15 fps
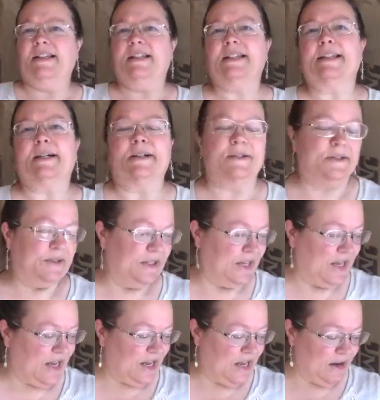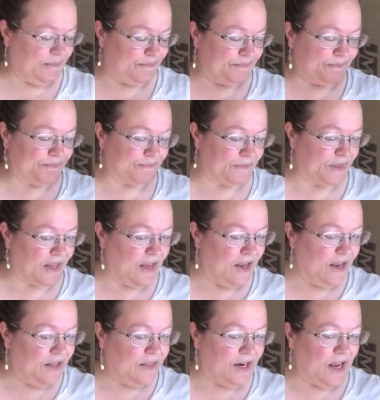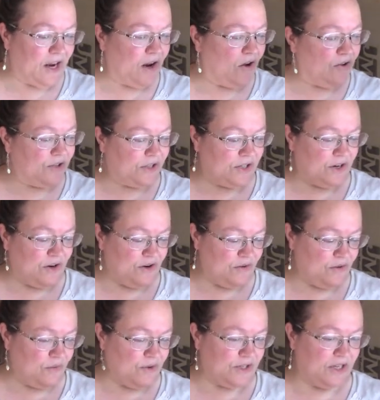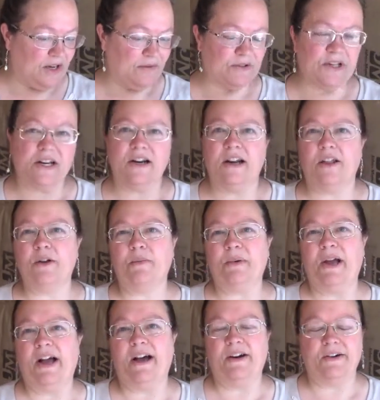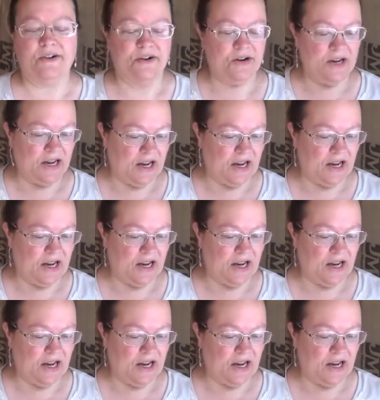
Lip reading: So then I also was gifted another pattern,